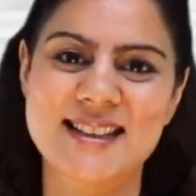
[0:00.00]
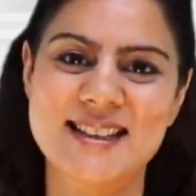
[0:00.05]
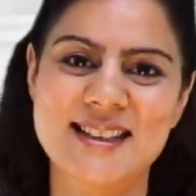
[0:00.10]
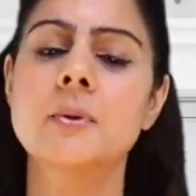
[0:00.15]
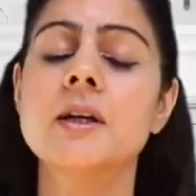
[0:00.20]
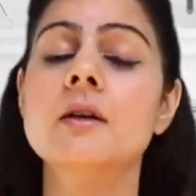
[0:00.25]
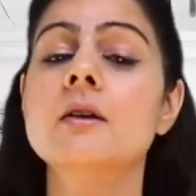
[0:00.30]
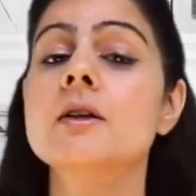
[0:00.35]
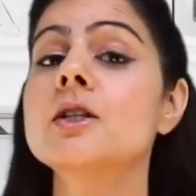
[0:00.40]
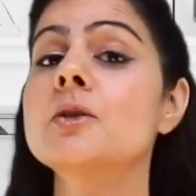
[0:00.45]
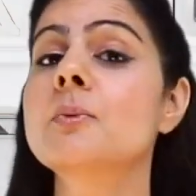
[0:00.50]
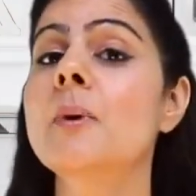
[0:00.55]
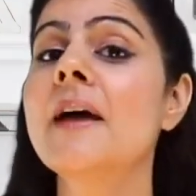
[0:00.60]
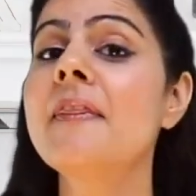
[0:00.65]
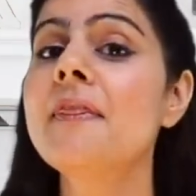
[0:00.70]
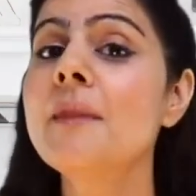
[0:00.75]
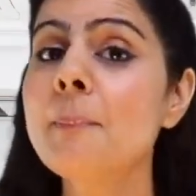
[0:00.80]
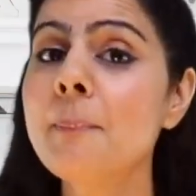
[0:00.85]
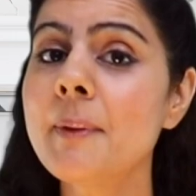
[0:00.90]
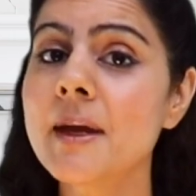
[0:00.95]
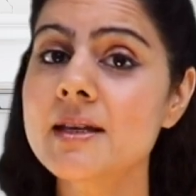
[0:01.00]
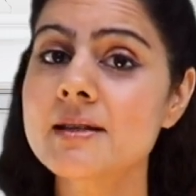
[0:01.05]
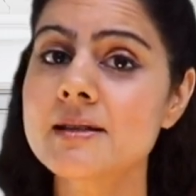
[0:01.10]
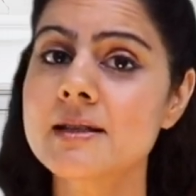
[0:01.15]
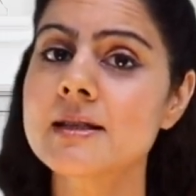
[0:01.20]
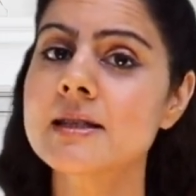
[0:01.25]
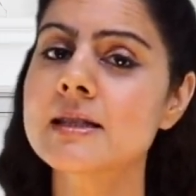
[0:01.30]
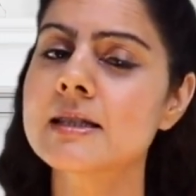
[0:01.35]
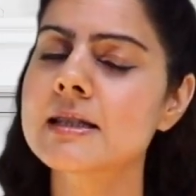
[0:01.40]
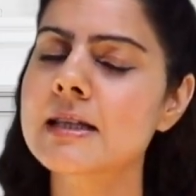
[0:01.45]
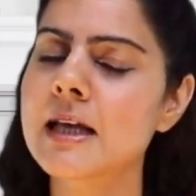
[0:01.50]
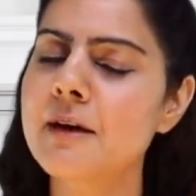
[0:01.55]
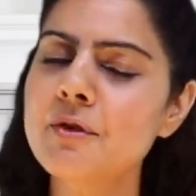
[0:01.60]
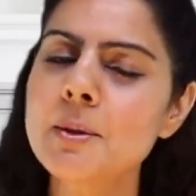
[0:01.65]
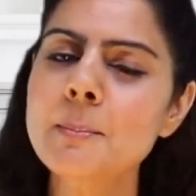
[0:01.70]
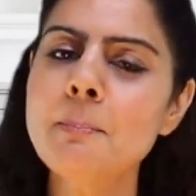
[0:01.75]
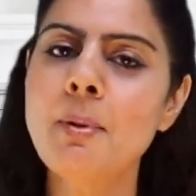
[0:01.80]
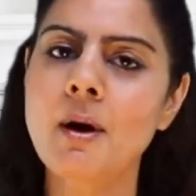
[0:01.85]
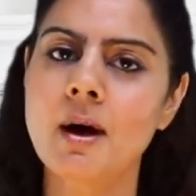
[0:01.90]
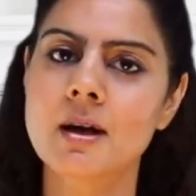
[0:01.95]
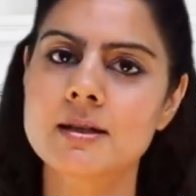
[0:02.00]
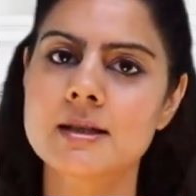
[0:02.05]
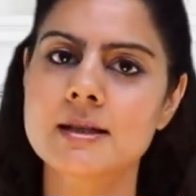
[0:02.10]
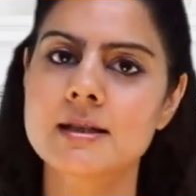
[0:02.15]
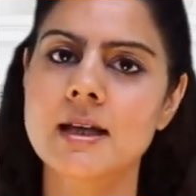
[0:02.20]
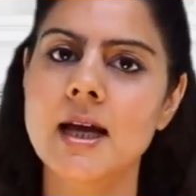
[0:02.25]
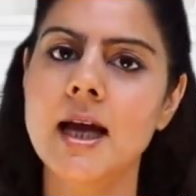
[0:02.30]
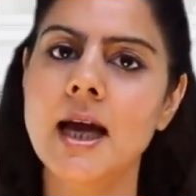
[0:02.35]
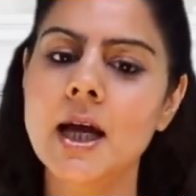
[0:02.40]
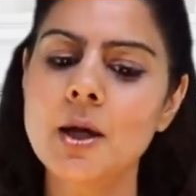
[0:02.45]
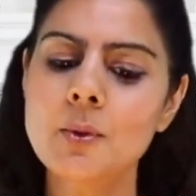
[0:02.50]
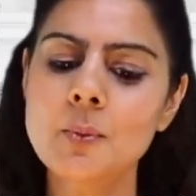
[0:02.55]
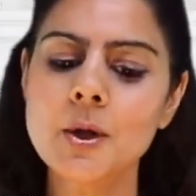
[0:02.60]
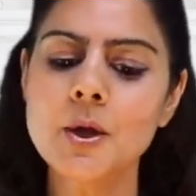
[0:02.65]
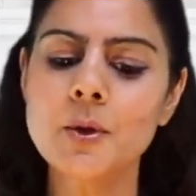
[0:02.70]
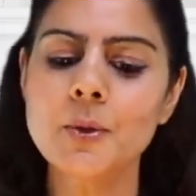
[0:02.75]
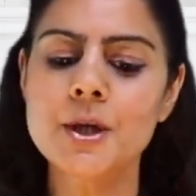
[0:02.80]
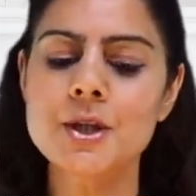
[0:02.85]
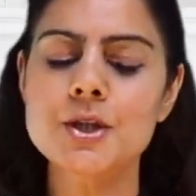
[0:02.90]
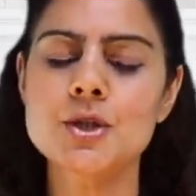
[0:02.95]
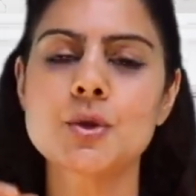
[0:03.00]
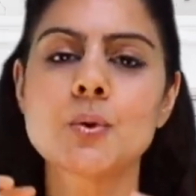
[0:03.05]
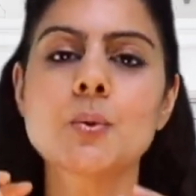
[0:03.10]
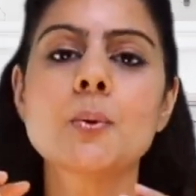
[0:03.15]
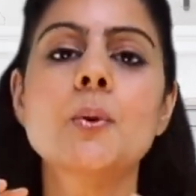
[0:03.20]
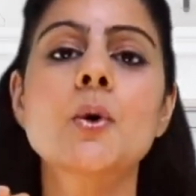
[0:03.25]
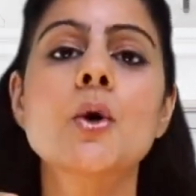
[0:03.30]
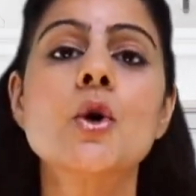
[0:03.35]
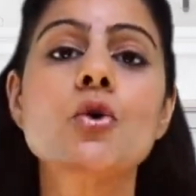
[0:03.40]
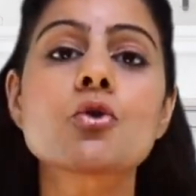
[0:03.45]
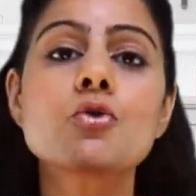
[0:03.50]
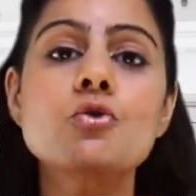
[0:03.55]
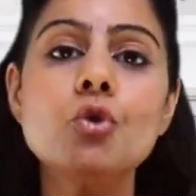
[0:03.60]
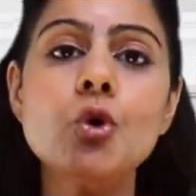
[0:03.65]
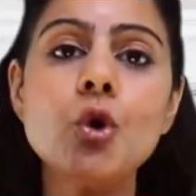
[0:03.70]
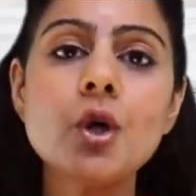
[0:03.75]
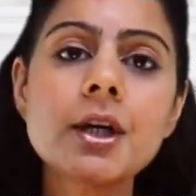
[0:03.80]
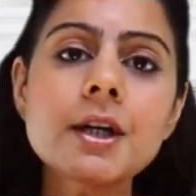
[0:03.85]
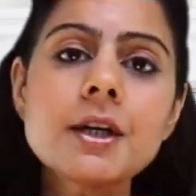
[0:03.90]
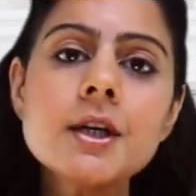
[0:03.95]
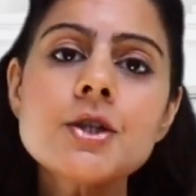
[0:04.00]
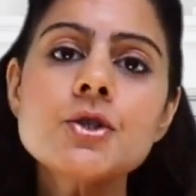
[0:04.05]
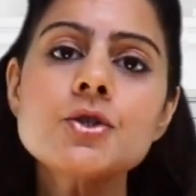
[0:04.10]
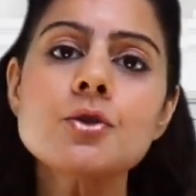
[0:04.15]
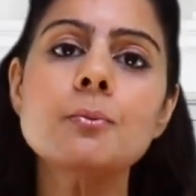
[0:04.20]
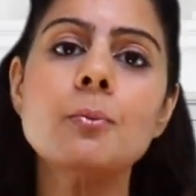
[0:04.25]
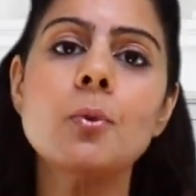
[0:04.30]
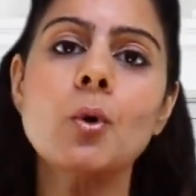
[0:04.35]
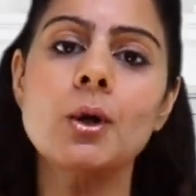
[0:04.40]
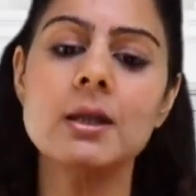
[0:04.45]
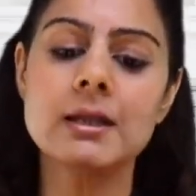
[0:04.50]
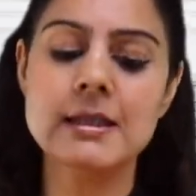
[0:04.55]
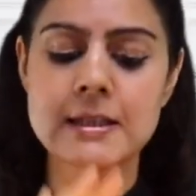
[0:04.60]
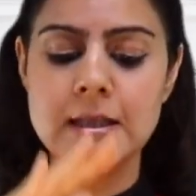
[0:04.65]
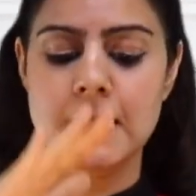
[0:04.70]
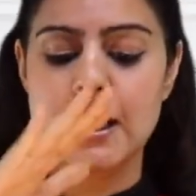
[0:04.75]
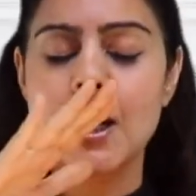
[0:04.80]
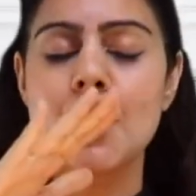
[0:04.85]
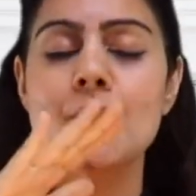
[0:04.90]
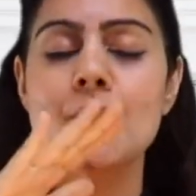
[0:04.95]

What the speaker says: We're going to divide the paste in 7 parts and we're going to roll it into balls.